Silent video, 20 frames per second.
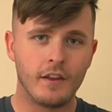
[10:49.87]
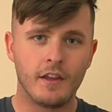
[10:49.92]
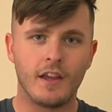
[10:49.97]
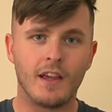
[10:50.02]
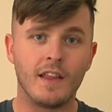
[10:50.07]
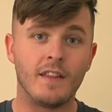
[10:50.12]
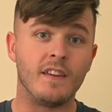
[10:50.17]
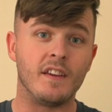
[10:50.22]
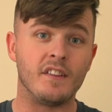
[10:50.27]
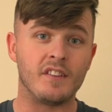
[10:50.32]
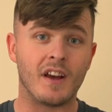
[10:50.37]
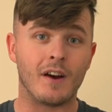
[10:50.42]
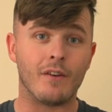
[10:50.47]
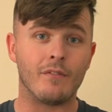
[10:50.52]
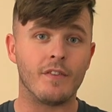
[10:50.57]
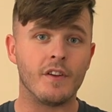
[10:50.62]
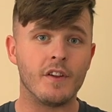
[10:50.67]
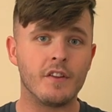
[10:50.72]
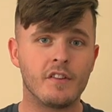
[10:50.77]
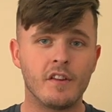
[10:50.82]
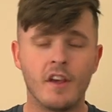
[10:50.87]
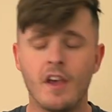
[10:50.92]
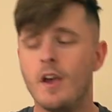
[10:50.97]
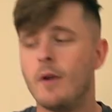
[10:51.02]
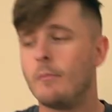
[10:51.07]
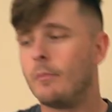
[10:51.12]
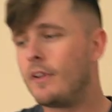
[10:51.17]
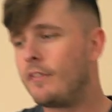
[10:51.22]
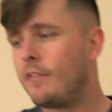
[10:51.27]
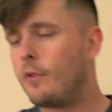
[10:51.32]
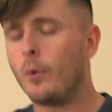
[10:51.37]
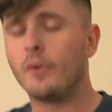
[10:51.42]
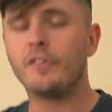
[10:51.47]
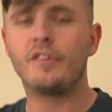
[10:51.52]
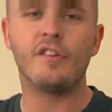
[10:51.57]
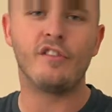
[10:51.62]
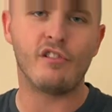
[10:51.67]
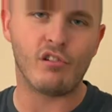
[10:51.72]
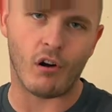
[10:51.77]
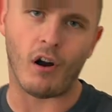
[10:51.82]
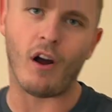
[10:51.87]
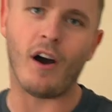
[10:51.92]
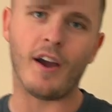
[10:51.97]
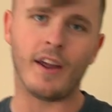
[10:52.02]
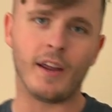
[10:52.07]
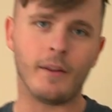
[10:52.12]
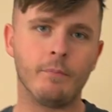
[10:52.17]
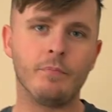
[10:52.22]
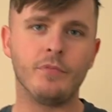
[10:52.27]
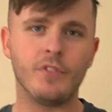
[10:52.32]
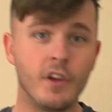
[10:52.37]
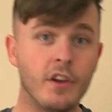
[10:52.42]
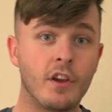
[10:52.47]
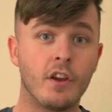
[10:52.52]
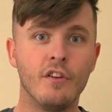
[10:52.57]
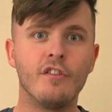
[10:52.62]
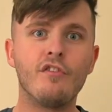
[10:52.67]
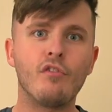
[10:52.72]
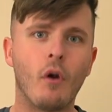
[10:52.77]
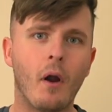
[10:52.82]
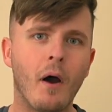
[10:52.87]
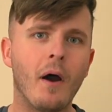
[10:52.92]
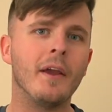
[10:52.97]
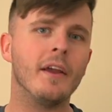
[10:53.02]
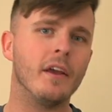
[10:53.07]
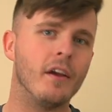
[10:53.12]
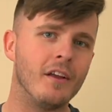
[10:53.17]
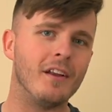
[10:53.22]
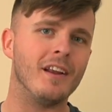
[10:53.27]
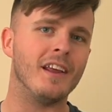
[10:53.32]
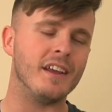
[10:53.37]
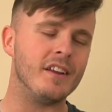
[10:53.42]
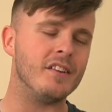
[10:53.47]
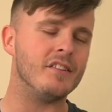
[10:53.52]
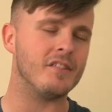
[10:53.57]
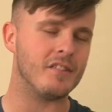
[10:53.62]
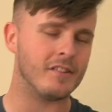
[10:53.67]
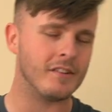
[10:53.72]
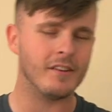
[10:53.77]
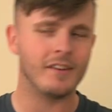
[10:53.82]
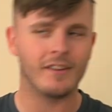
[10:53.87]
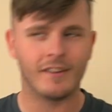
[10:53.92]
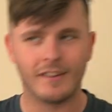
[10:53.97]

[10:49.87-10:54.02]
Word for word: in these outfits, but if you want to try, you can try at least.